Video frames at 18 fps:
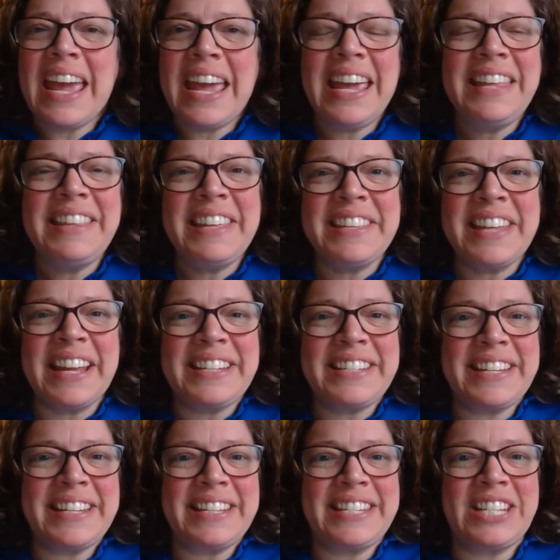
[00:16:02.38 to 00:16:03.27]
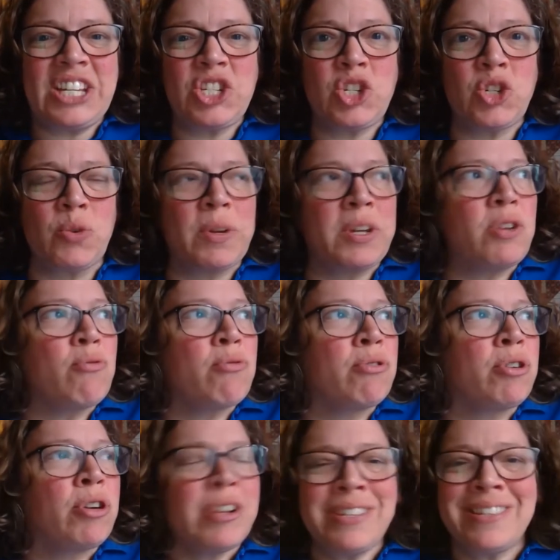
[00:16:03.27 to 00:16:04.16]
In the 19th century, you
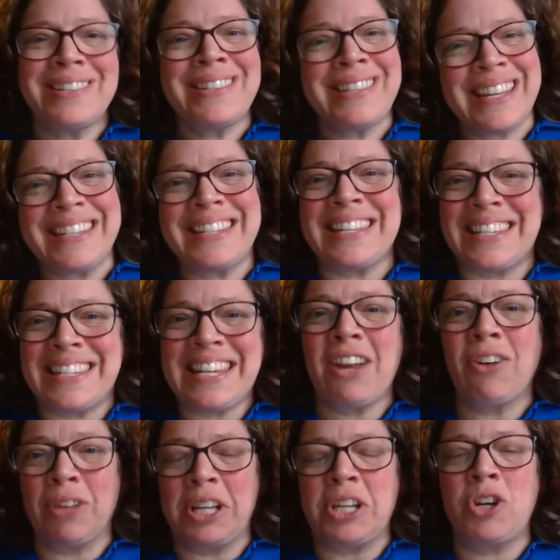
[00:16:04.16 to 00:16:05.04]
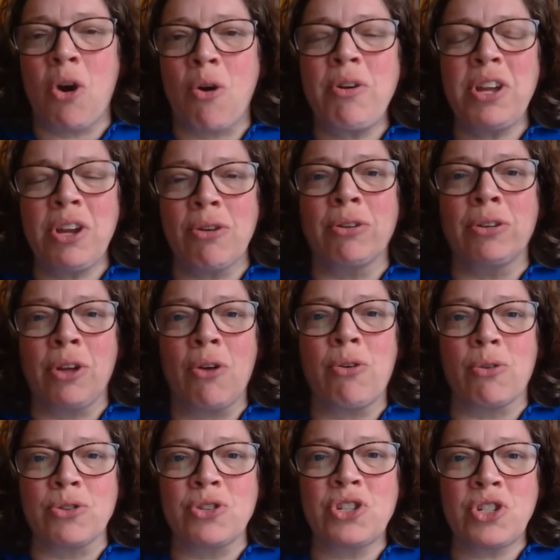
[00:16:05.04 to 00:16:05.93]
couldn't necessarily go to your
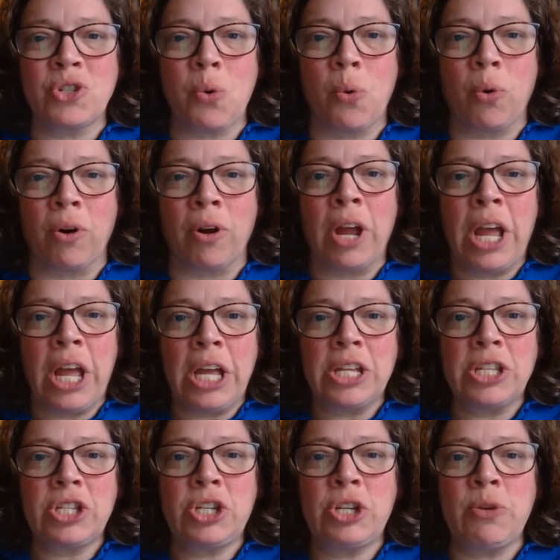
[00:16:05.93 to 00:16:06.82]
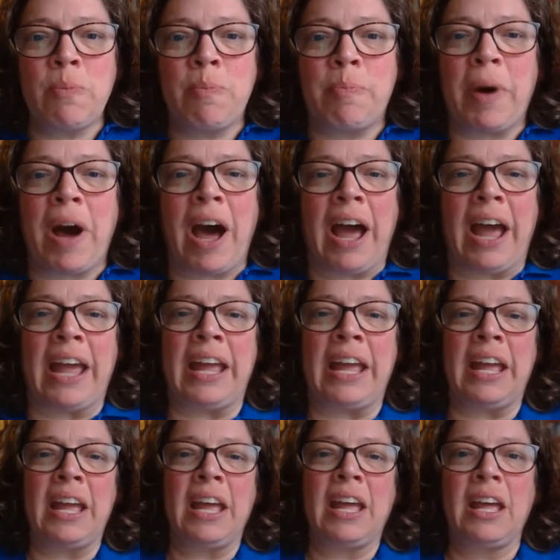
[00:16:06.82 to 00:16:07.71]
local store to
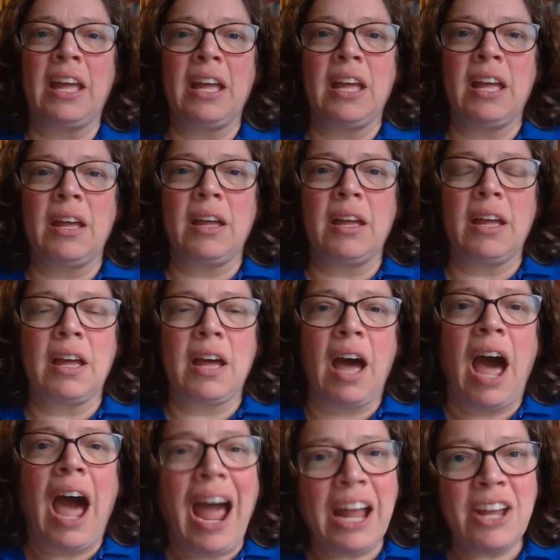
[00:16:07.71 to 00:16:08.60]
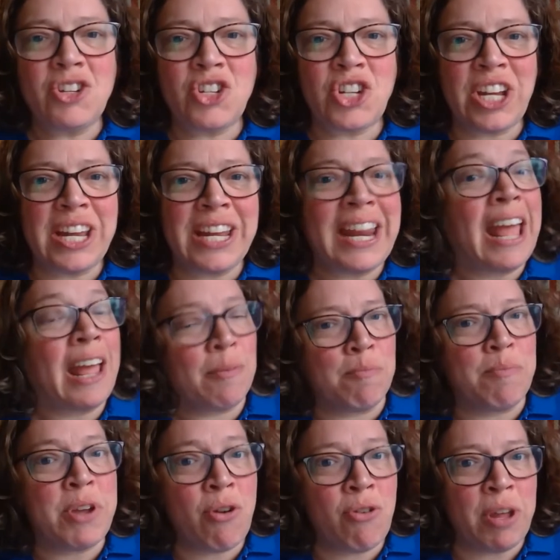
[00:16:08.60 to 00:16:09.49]
buy hygiene
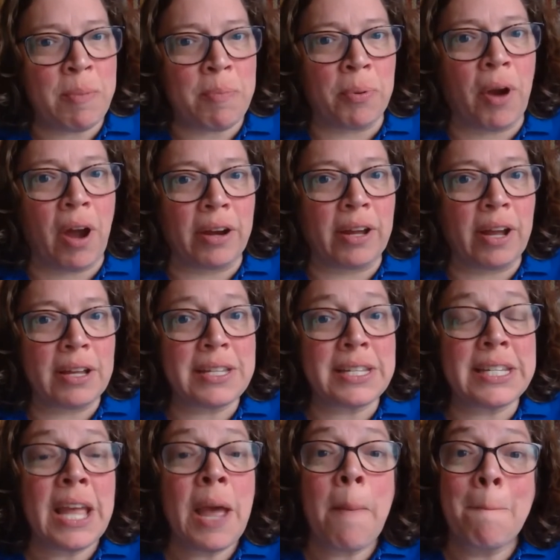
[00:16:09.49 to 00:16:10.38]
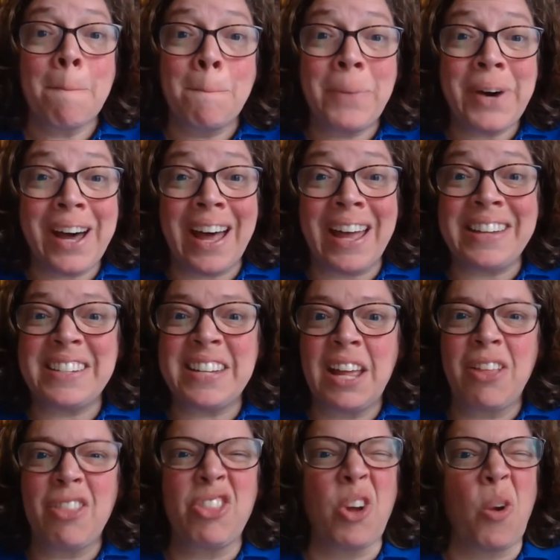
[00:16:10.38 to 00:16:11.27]
and beauty products, but
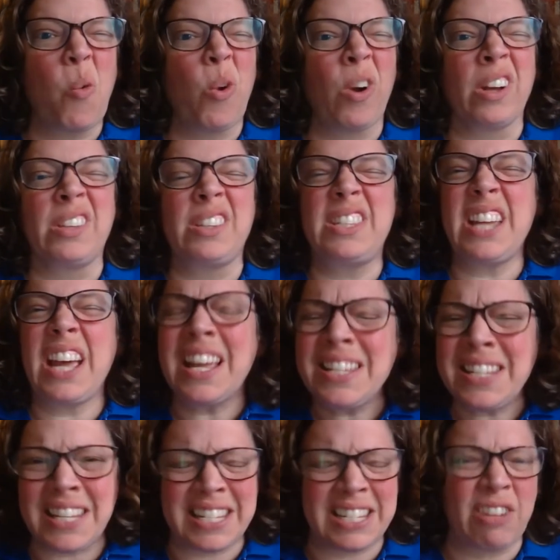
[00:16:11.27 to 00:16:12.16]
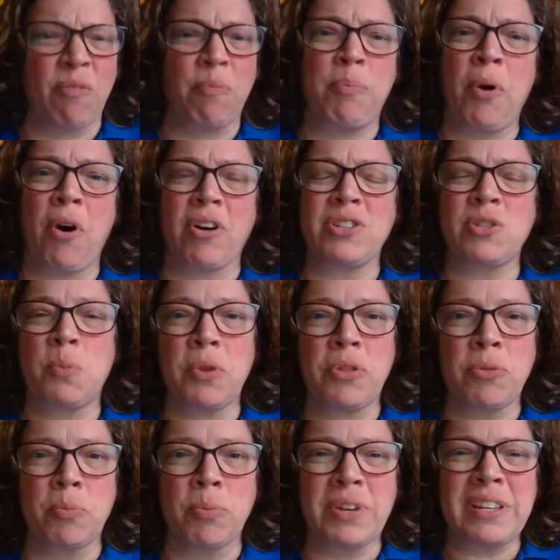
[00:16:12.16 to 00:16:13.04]
there were dozens of books
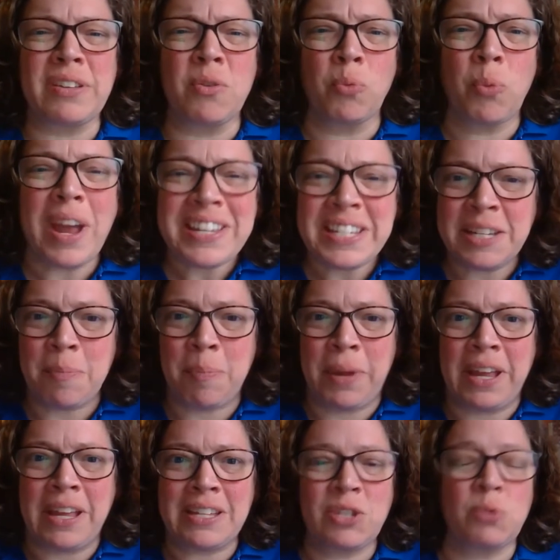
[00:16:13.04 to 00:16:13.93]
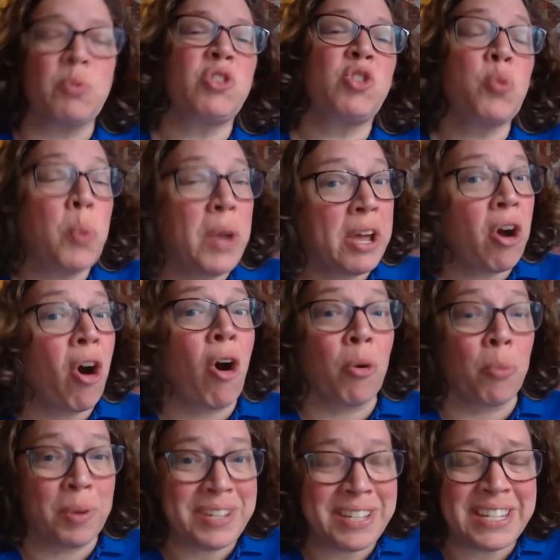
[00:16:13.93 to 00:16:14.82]
with re recipes, which we
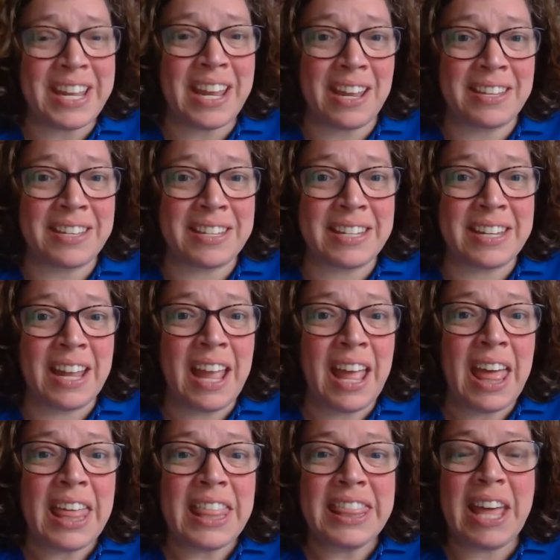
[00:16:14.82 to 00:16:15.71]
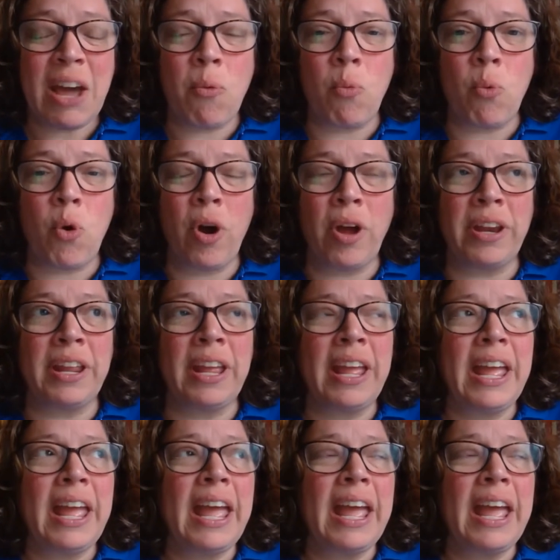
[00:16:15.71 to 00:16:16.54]
call receipts, that would